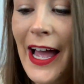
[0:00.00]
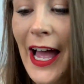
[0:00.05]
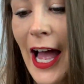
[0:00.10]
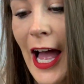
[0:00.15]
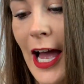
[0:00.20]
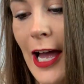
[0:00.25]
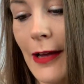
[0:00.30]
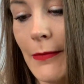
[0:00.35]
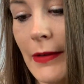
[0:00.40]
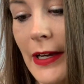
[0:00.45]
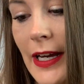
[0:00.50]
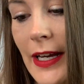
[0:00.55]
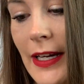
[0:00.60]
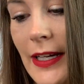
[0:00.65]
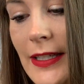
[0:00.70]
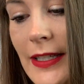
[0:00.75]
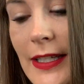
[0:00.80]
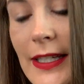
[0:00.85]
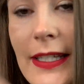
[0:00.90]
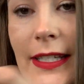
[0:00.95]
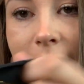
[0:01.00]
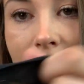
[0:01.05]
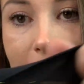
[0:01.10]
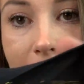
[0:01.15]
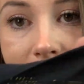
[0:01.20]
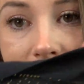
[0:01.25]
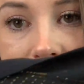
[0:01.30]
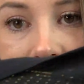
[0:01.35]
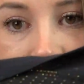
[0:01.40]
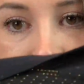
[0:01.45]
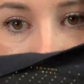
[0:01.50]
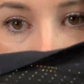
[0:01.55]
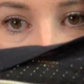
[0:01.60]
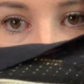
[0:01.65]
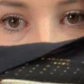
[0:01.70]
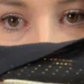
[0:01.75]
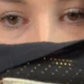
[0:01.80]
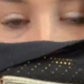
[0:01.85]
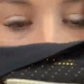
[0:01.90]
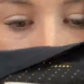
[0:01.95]
Um, it is a size
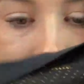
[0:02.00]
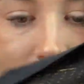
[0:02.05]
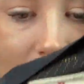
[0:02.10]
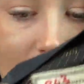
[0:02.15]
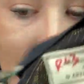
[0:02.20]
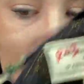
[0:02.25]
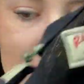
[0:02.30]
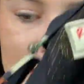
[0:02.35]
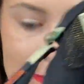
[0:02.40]
US 6.